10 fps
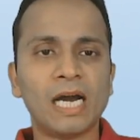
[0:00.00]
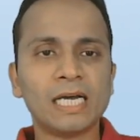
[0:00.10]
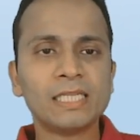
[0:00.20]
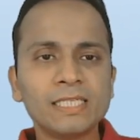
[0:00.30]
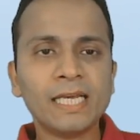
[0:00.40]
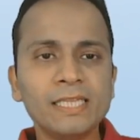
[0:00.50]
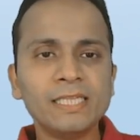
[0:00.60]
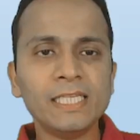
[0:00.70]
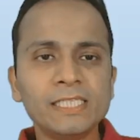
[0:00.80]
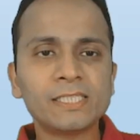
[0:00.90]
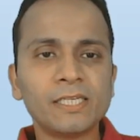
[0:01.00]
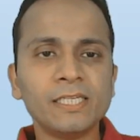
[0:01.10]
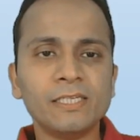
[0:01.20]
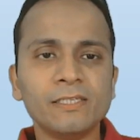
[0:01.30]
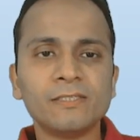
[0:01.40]
Other than these
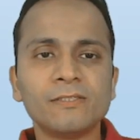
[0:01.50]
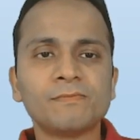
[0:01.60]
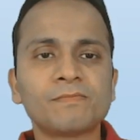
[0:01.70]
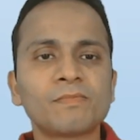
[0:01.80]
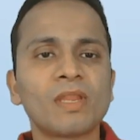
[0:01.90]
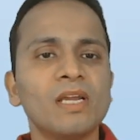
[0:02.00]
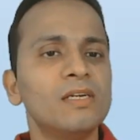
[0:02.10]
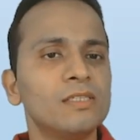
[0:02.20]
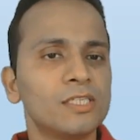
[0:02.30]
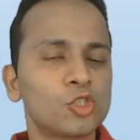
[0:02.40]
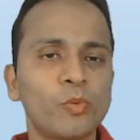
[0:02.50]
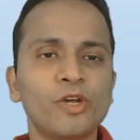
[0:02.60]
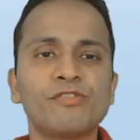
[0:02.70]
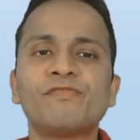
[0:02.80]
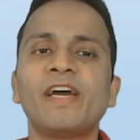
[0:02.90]
three, the square
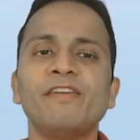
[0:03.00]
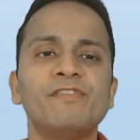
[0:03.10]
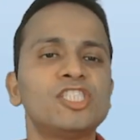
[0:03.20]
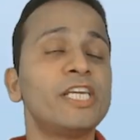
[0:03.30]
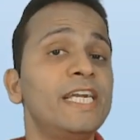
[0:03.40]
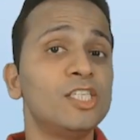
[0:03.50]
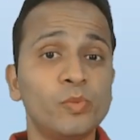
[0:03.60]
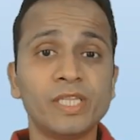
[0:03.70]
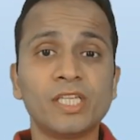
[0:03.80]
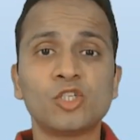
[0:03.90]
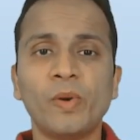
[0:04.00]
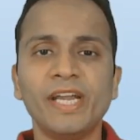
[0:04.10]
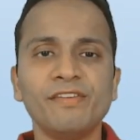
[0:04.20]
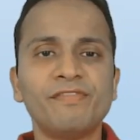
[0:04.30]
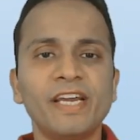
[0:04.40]
of 5 which ends with
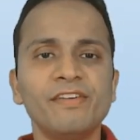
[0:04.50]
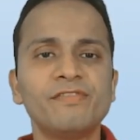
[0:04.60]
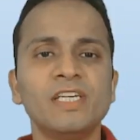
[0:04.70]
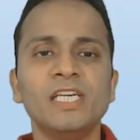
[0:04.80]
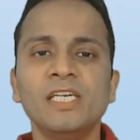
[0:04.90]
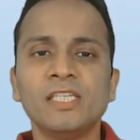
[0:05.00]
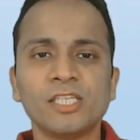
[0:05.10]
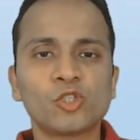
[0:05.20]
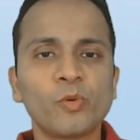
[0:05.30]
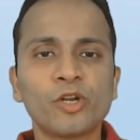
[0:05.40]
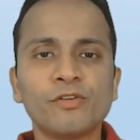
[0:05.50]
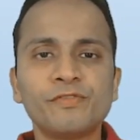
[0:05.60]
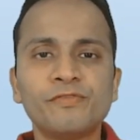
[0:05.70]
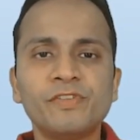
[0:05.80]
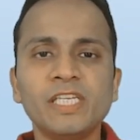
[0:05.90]
25, the square of
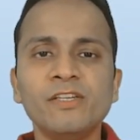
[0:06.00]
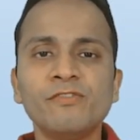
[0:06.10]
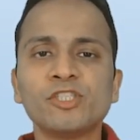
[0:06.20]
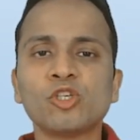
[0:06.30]
15 which